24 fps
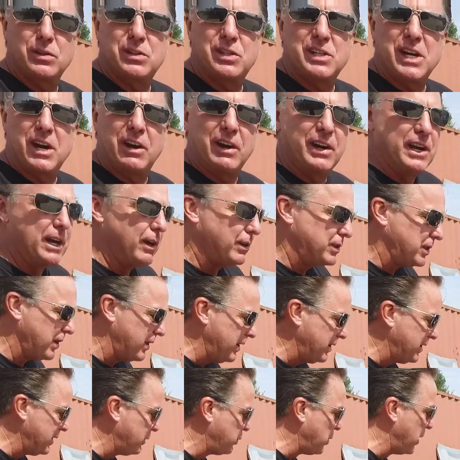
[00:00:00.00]
stereo. So
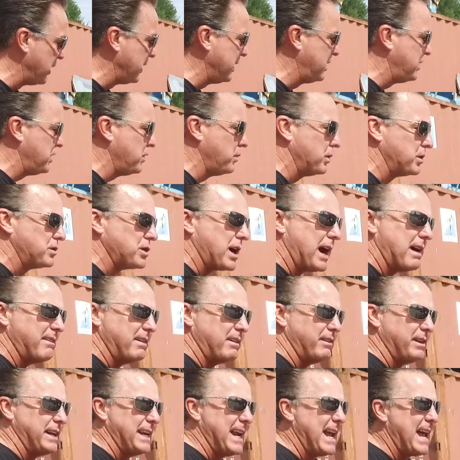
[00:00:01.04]
this is one that you would drive
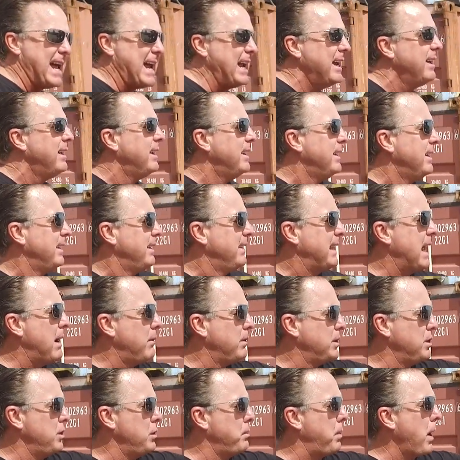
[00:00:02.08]
every day. That
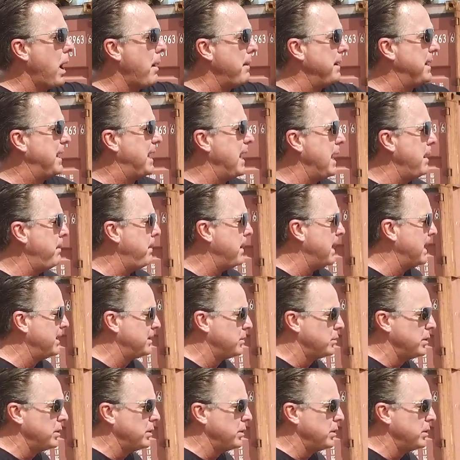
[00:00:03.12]
one you probably keep as